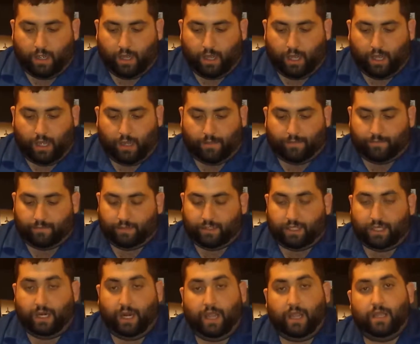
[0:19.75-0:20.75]

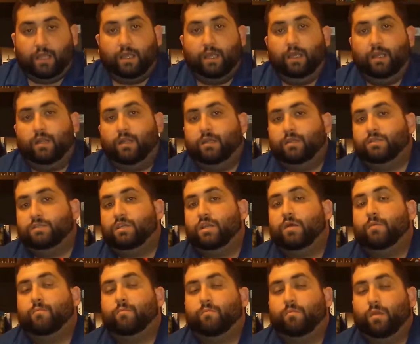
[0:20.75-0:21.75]
Today it is an
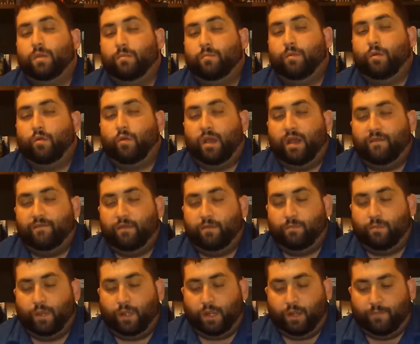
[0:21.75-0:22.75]
Amiibo heavy
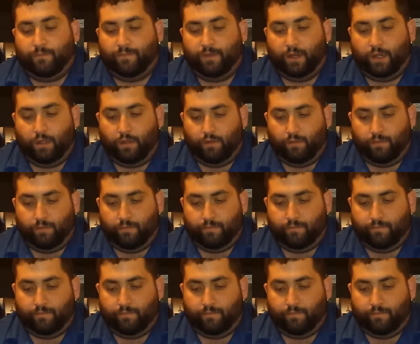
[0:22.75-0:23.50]
pickup video.